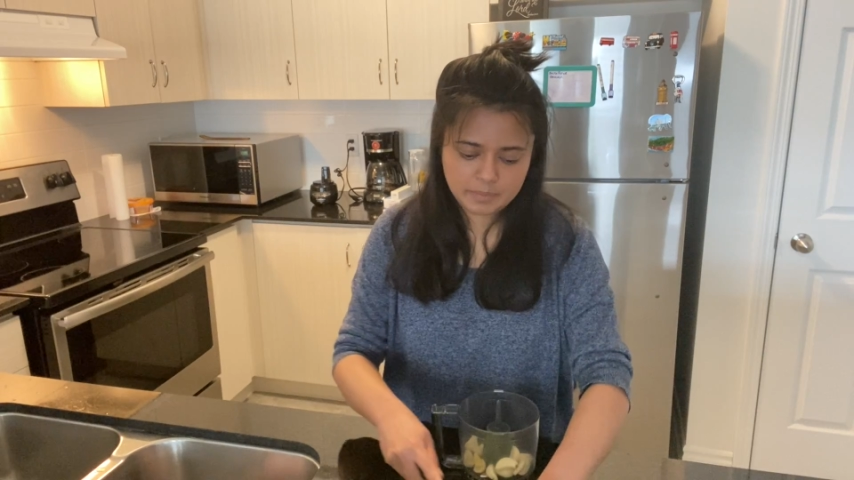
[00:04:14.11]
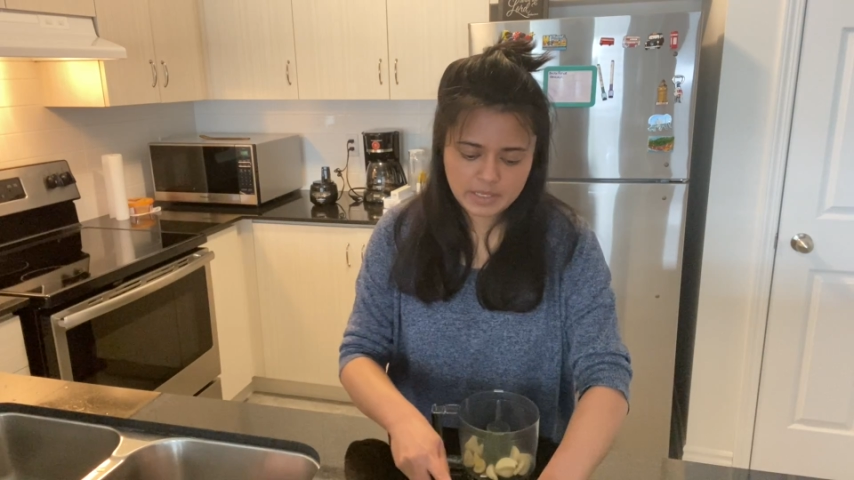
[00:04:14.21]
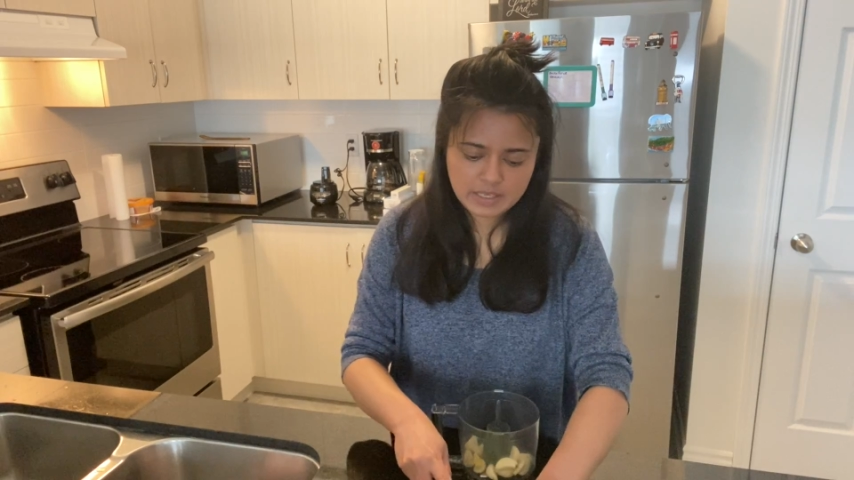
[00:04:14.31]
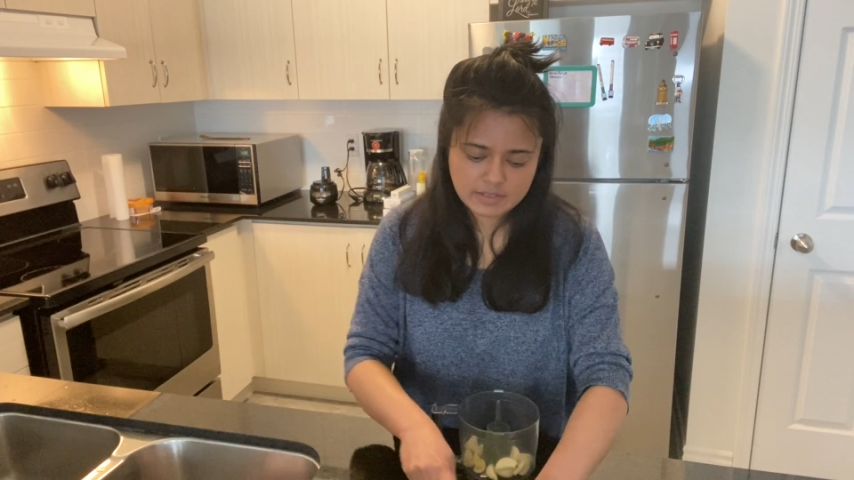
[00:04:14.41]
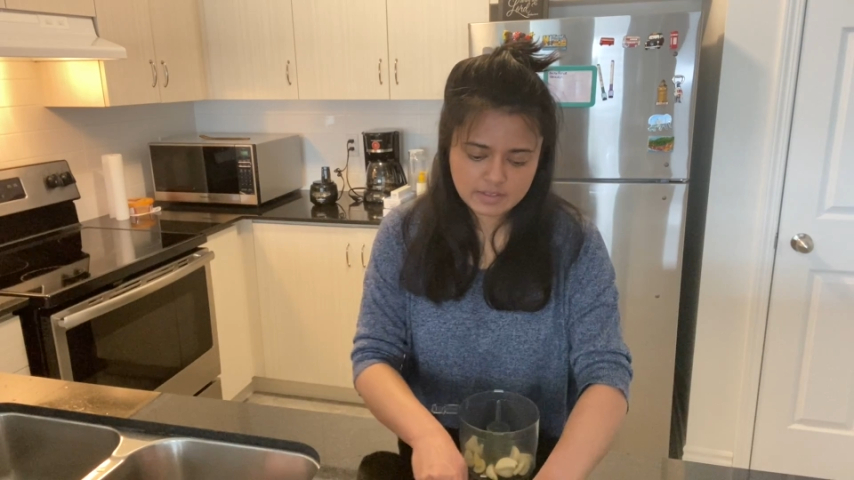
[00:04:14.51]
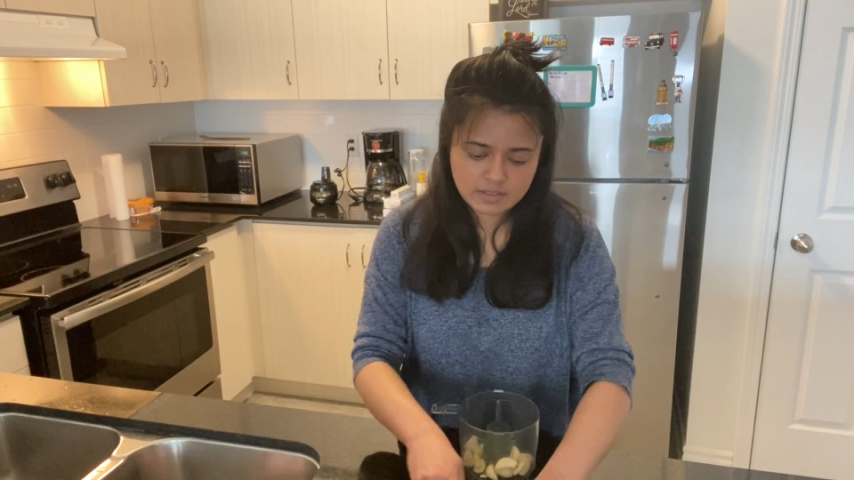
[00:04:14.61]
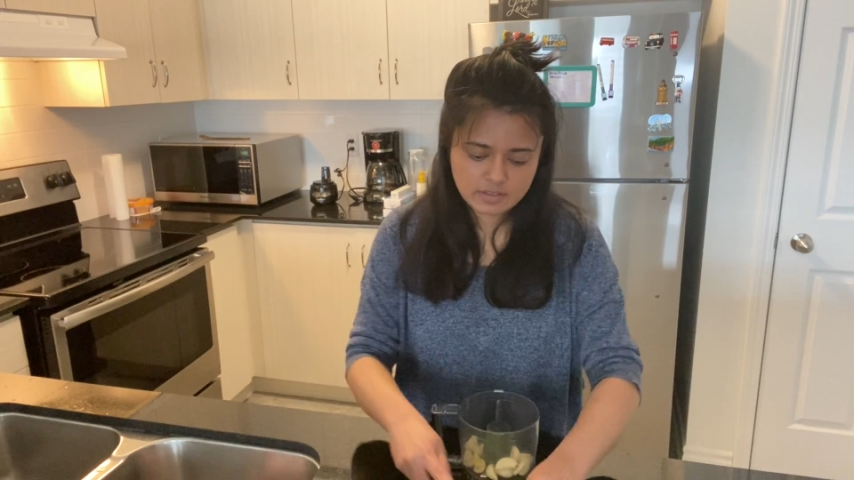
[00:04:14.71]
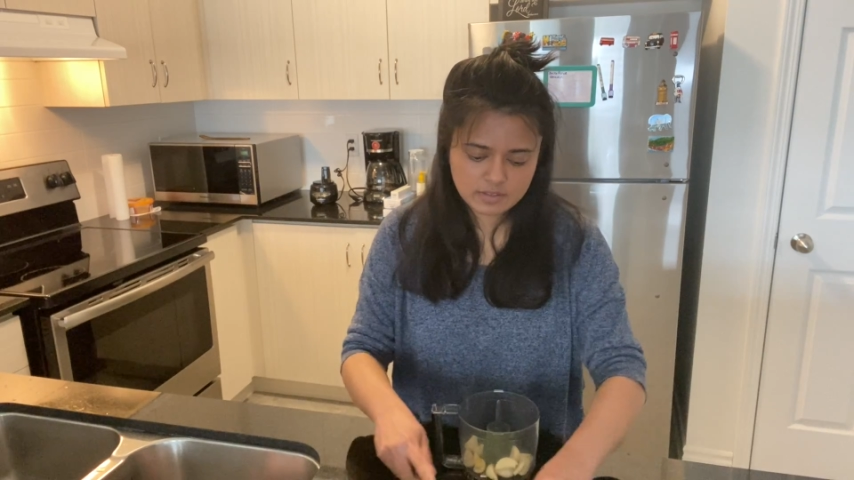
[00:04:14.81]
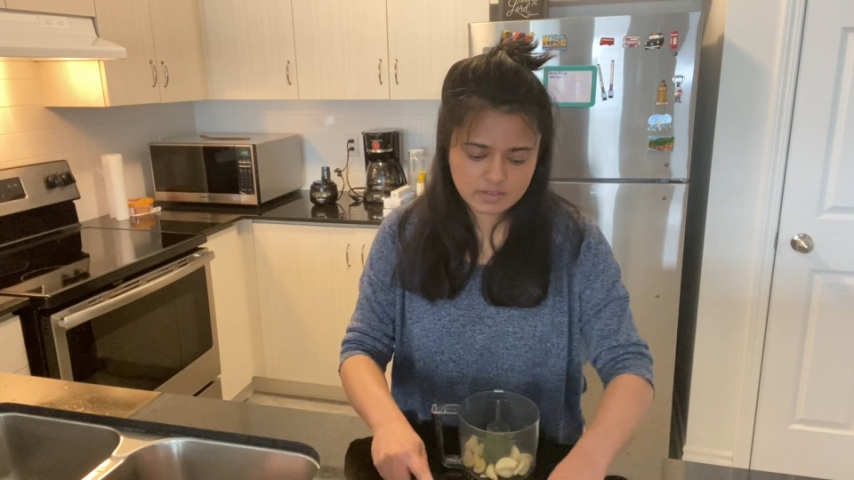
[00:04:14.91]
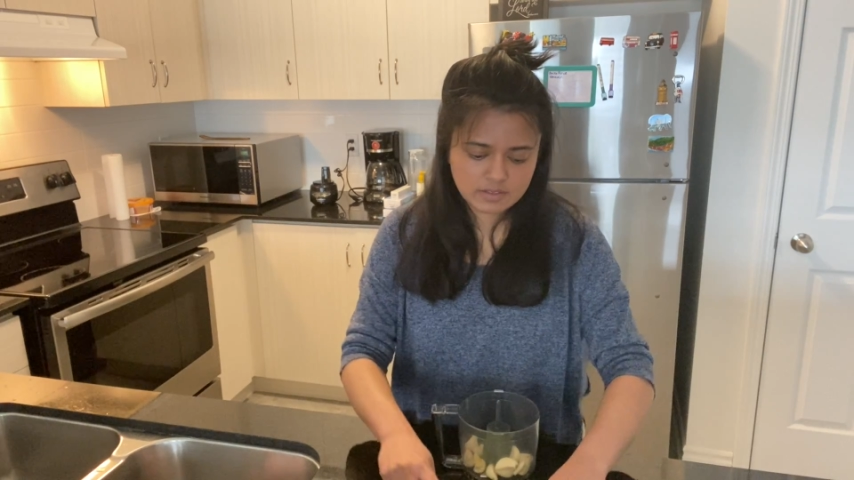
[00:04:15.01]

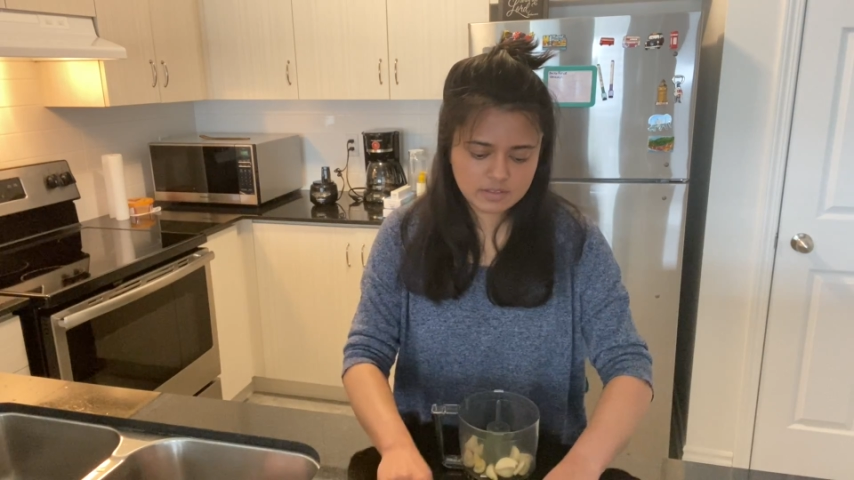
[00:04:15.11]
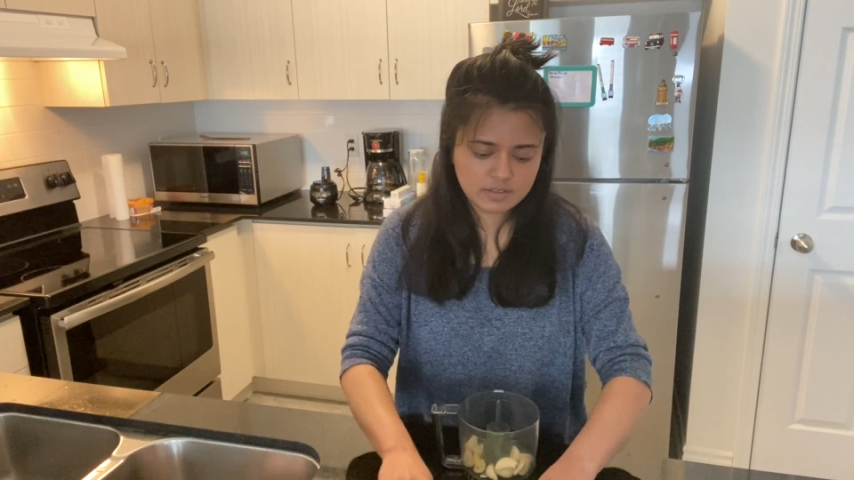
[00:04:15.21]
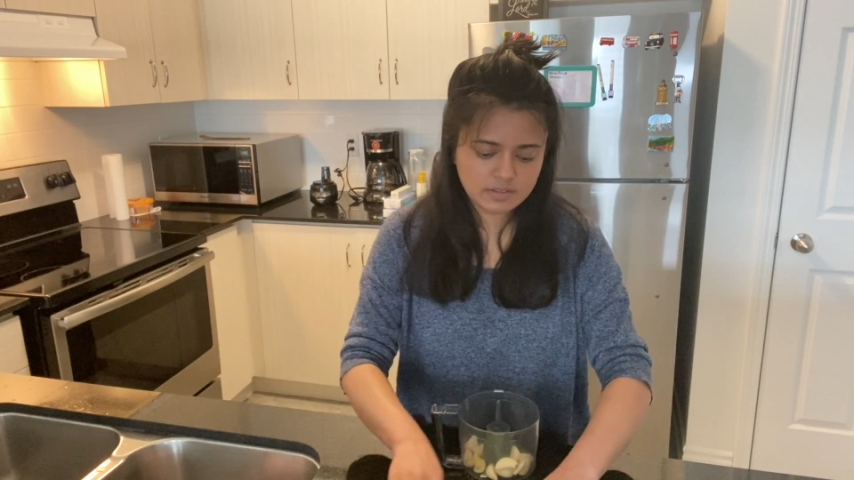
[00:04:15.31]
pieces.